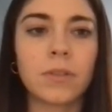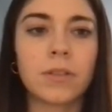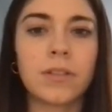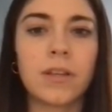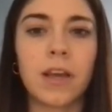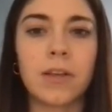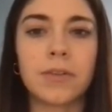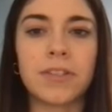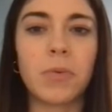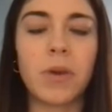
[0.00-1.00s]
So now you'll
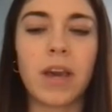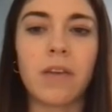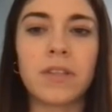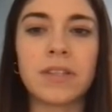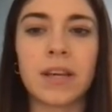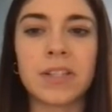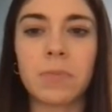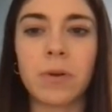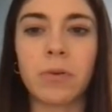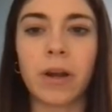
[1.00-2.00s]
see we have this
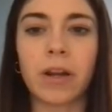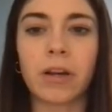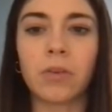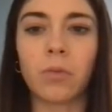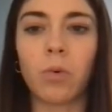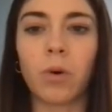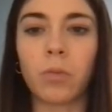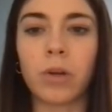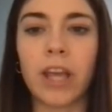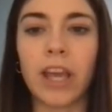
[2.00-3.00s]
estimate record
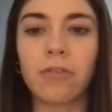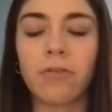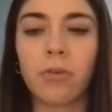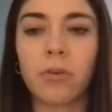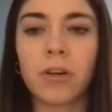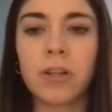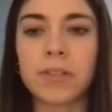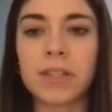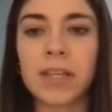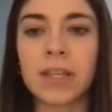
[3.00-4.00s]
1184. You'll
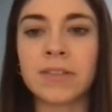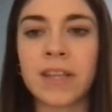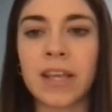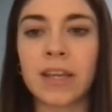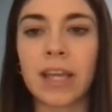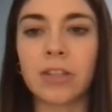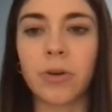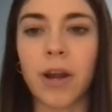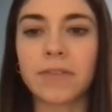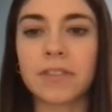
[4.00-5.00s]
see it's in a
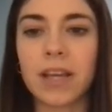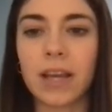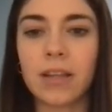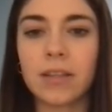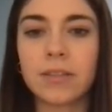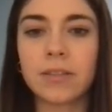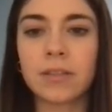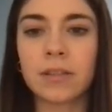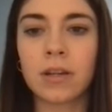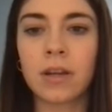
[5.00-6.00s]
draft status.